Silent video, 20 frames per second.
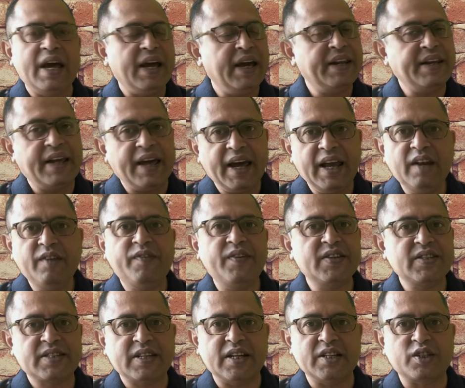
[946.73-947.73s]
in
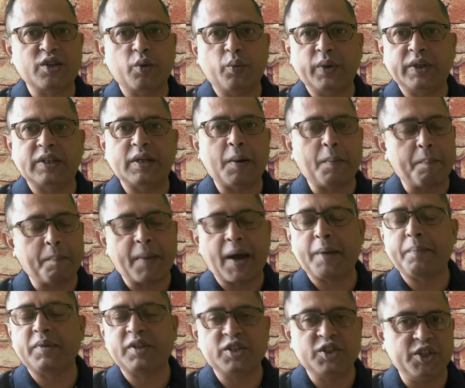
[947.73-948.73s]
elephant cells with
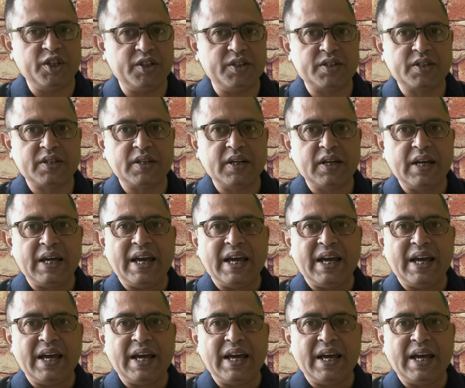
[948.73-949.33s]
mammoth genes.